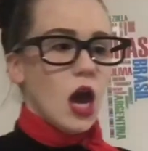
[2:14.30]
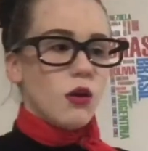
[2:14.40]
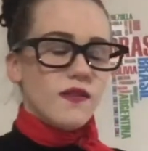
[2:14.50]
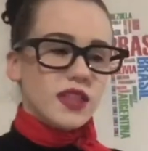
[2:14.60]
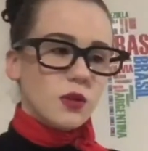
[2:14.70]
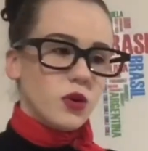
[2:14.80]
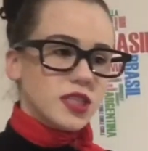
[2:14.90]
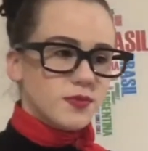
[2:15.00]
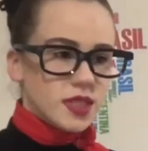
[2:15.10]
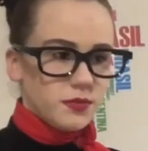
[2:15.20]
However, there
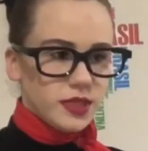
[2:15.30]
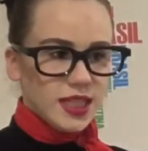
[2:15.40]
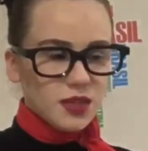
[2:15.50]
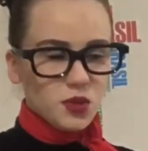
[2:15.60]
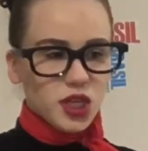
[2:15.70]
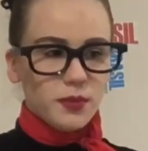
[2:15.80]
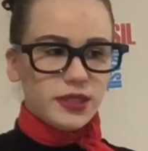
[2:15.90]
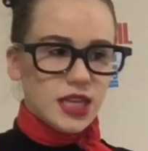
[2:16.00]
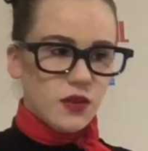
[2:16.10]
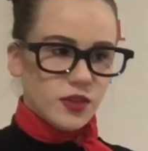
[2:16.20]
was some symbolism which I
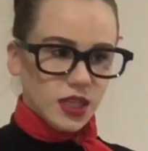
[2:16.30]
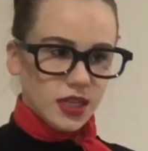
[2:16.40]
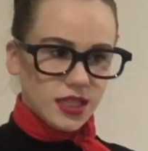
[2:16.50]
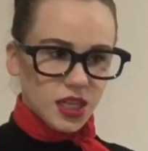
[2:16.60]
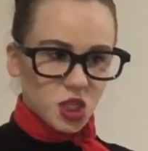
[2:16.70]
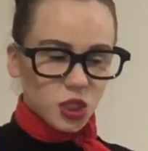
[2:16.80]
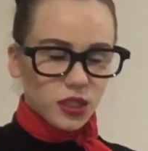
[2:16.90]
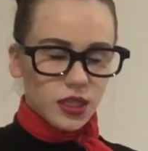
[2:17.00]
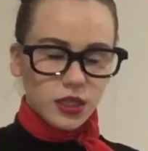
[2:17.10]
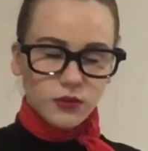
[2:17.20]
believe was unintentional
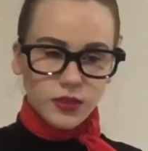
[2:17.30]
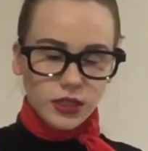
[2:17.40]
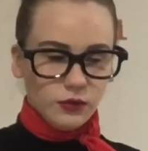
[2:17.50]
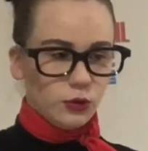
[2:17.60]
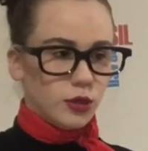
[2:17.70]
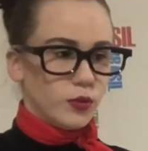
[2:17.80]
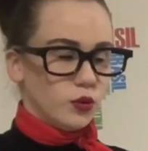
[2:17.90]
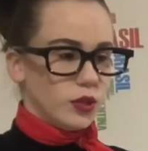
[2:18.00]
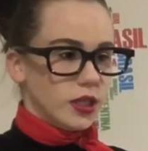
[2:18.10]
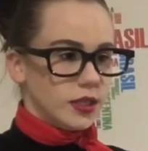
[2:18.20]
and it really ruined the mood.